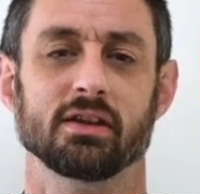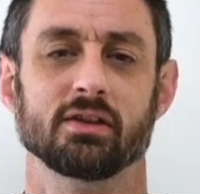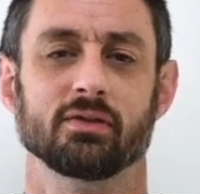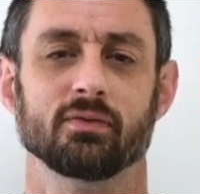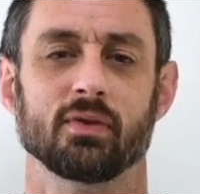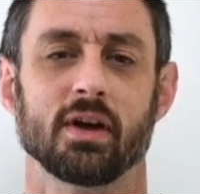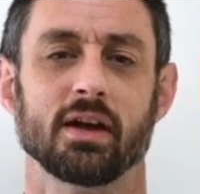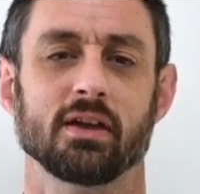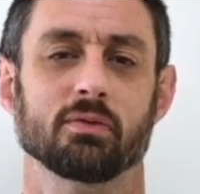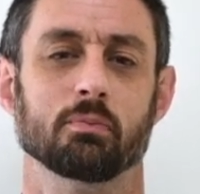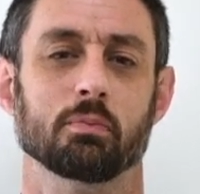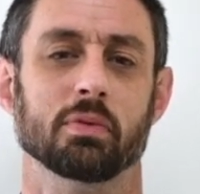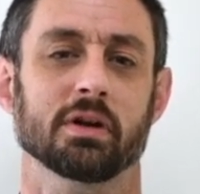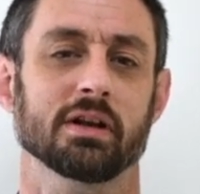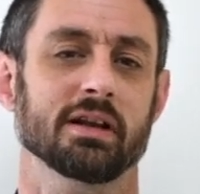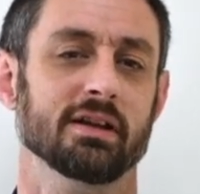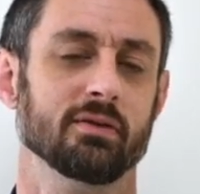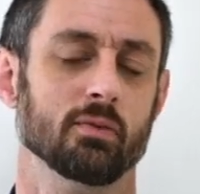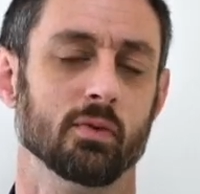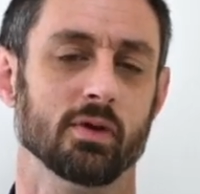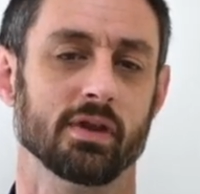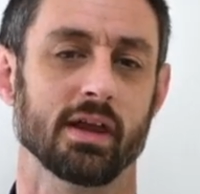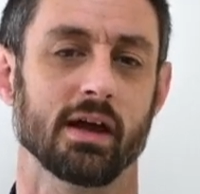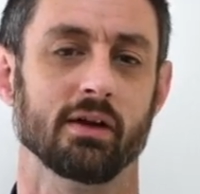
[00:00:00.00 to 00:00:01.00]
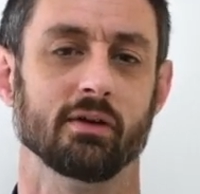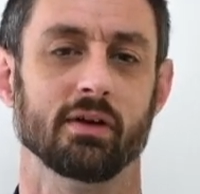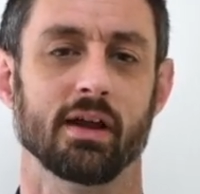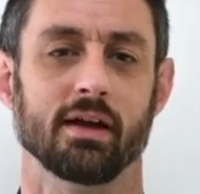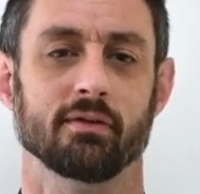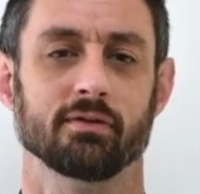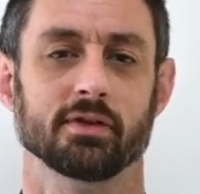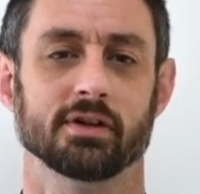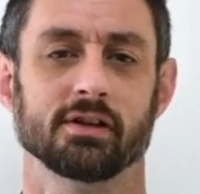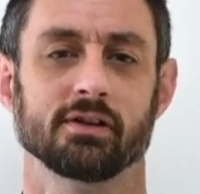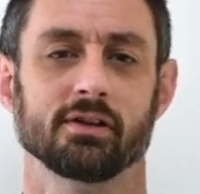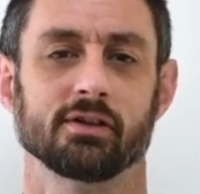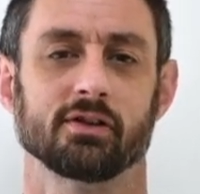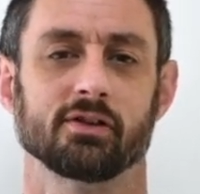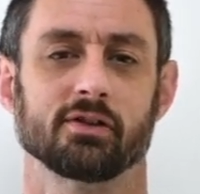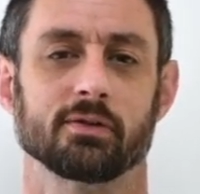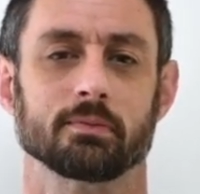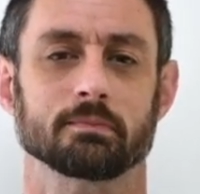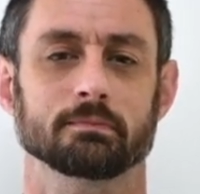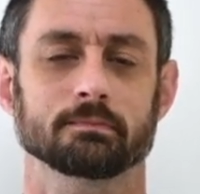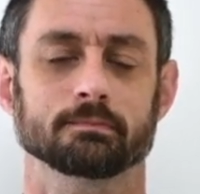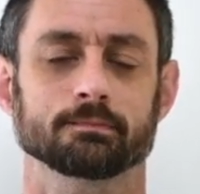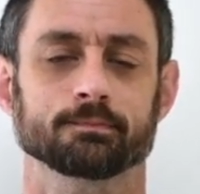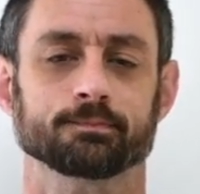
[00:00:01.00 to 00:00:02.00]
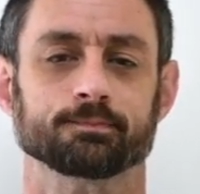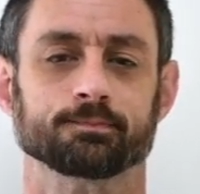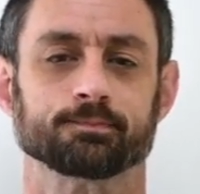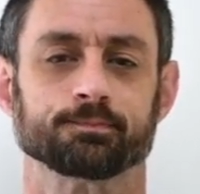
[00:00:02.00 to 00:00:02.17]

Is faith belief without evidence?